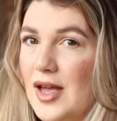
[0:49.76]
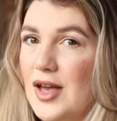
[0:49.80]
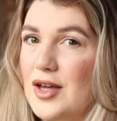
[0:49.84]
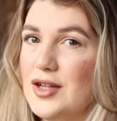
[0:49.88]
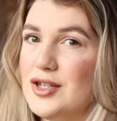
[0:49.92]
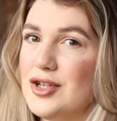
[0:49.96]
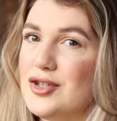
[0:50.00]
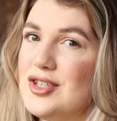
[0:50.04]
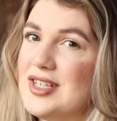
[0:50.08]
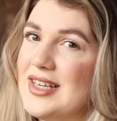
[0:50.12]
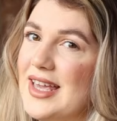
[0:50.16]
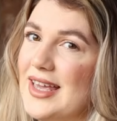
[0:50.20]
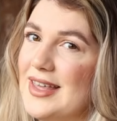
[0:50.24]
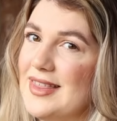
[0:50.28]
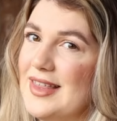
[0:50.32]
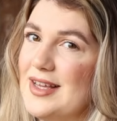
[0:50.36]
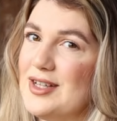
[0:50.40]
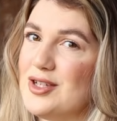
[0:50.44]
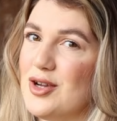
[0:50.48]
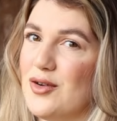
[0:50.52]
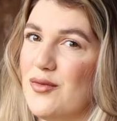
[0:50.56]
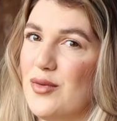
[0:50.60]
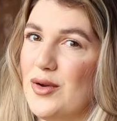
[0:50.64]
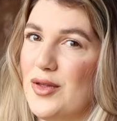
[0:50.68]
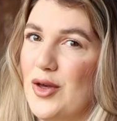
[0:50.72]
So to kick
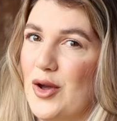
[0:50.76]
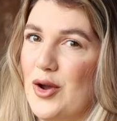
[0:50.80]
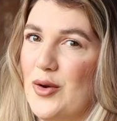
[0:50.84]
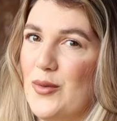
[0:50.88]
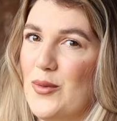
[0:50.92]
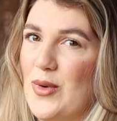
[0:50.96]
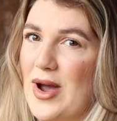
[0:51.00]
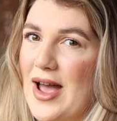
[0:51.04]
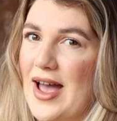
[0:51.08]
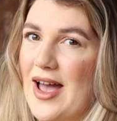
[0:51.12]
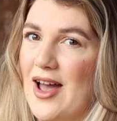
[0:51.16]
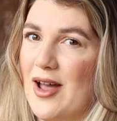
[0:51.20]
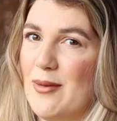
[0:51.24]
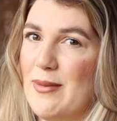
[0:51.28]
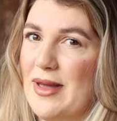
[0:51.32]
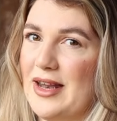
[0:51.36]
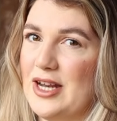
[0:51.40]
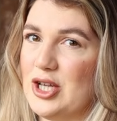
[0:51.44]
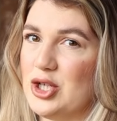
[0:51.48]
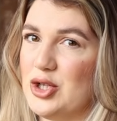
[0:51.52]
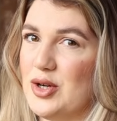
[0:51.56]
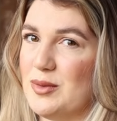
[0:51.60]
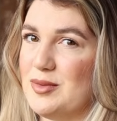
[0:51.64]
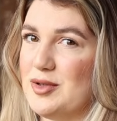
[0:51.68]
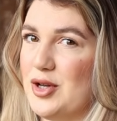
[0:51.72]
things off with homeware, I made
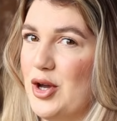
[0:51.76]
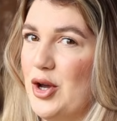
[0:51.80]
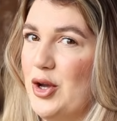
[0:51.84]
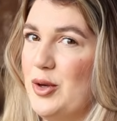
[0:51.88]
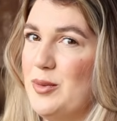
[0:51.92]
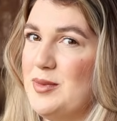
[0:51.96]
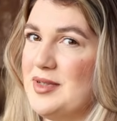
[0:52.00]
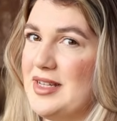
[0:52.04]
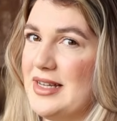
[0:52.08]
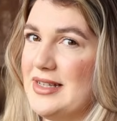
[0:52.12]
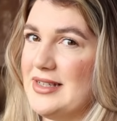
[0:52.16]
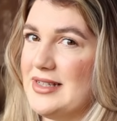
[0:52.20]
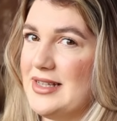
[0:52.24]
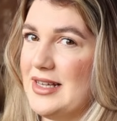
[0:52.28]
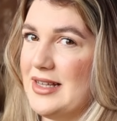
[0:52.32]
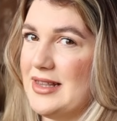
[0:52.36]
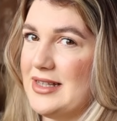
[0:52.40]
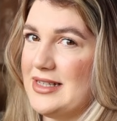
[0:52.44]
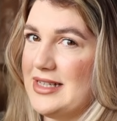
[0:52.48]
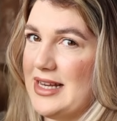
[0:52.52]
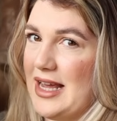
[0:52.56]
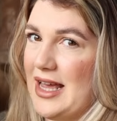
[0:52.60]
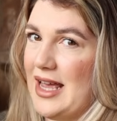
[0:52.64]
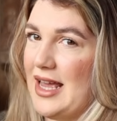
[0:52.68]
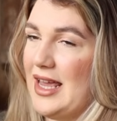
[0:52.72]
a trip to Homesense the
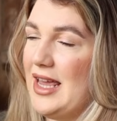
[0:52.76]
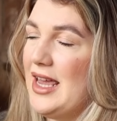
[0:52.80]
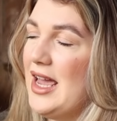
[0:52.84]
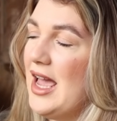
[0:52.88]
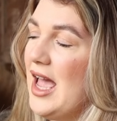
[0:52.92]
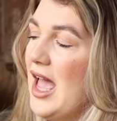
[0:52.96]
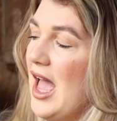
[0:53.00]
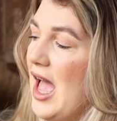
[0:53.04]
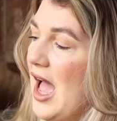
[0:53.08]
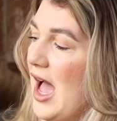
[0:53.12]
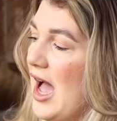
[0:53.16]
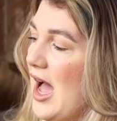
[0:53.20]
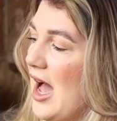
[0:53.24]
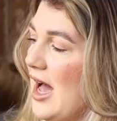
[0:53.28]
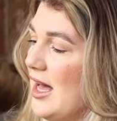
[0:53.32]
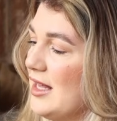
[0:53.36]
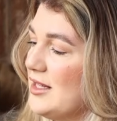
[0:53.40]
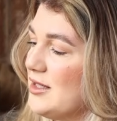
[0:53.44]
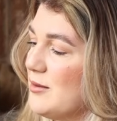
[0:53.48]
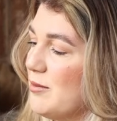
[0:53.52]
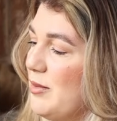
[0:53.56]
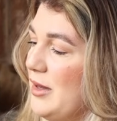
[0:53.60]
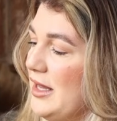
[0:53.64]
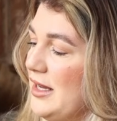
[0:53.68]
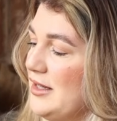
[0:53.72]
other day
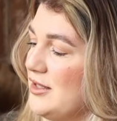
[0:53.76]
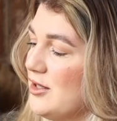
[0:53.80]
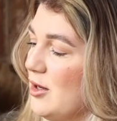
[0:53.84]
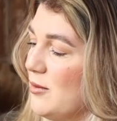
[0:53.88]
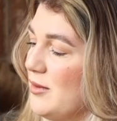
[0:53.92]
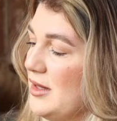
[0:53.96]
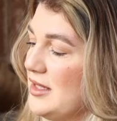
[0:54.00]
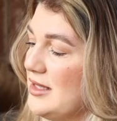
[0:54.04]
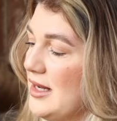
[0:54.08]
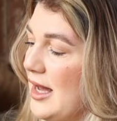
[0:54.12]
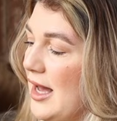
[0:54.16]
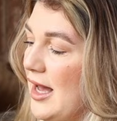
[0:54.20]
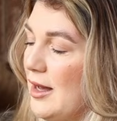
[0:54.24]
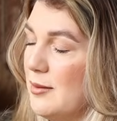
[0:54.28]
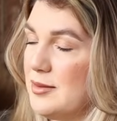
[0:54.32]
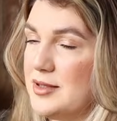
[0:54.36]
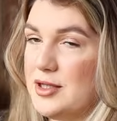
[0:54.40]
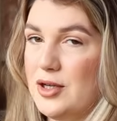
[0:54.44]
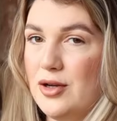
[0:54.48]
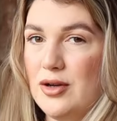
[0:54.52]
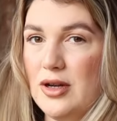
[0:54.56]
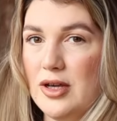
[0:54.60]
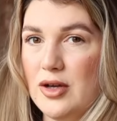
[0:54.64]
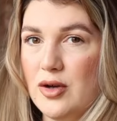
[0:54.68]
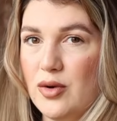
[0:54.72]
and picked up this
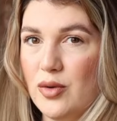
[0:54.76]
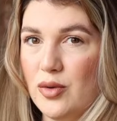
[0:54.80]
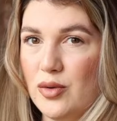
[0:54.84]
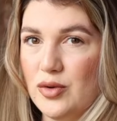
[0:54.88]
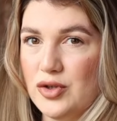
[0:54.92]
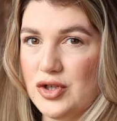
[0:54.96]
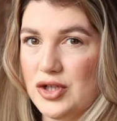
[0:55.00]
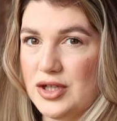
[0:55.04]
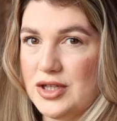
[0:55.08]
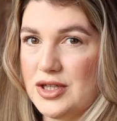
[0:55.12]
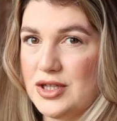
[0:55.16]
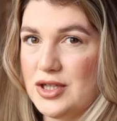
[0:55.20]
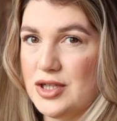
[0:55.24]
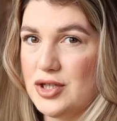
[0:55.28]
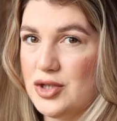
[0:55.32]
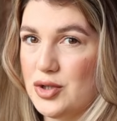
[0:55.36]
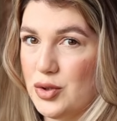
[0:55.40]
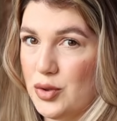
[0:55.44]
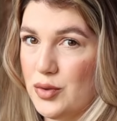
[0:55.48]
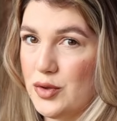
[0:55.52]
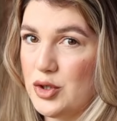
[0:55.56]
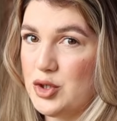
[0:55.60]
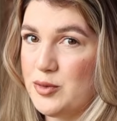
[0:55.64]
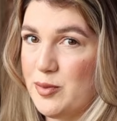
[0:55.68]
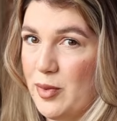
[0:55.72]
absolutely gorgeous
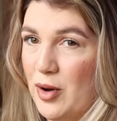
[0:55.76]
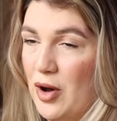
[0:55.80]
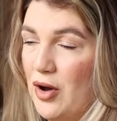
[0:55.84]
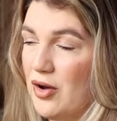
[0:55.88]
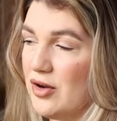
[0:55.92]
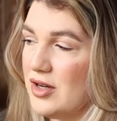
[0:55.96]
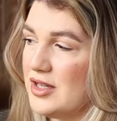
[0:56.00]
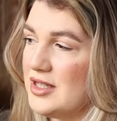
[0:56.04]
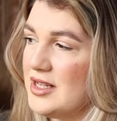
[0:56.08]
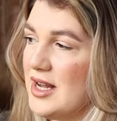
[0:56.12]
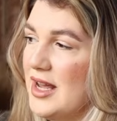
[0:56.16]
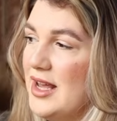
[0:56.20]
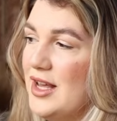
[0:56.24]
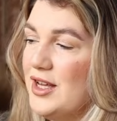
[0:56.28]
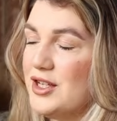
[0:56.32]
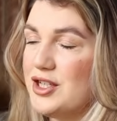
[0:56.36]
storage box.